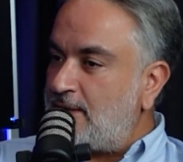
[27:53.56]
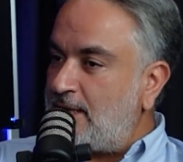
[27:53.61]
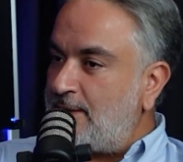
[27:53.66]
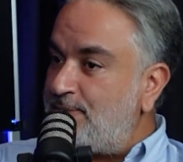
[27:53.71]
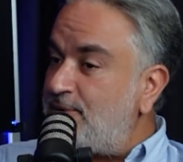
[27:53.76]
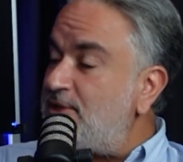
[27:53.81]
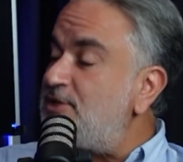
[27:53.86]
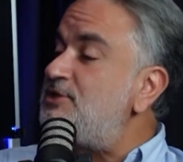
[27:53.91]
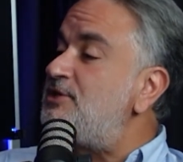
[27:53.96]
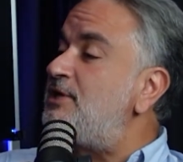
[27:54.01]

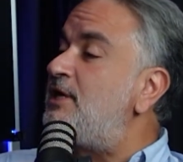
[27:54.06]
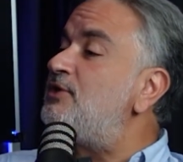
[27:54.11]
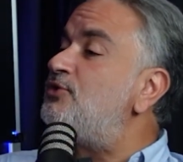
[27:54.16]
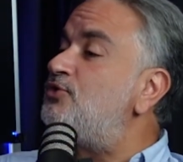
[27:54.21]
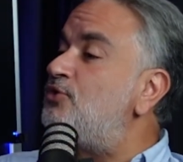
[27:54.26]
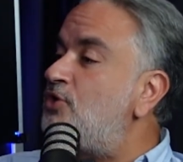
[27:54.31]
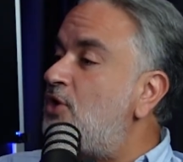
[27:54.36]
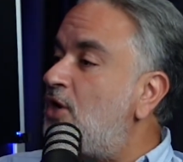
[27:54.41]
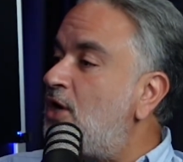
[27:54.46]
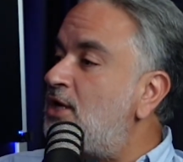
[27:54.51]
Appreciate
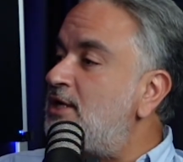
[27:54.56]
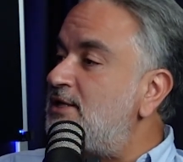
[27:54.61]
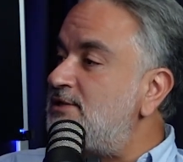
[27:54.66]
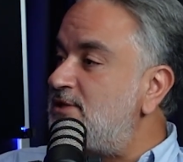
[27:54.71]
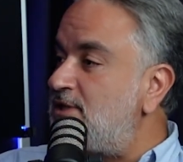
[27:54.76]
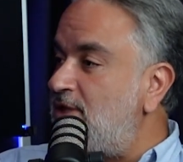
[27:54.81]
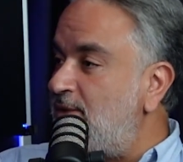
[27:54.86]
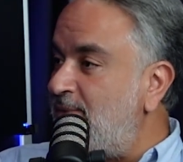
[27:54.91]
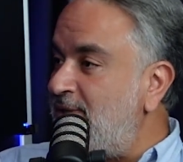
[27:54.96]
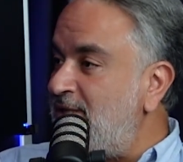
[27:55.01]
who you are
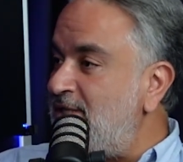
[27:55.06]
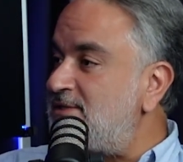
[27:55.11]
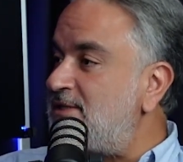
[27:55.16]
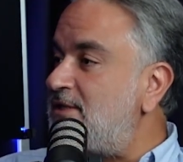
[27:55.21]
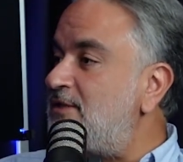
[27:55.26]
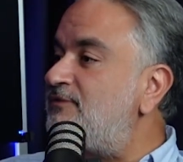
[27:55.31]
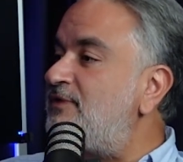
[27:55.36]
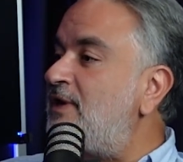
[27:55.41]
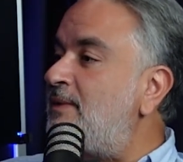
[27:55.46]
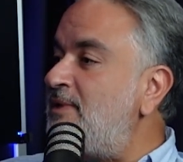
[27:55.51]
as a Lebanese
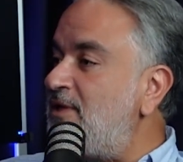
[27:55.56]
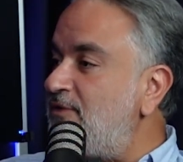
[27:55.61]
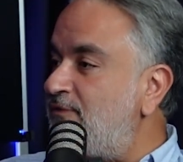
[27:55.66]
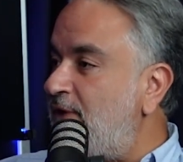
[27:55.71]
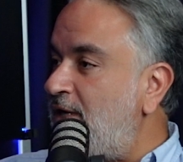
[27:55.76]
and the family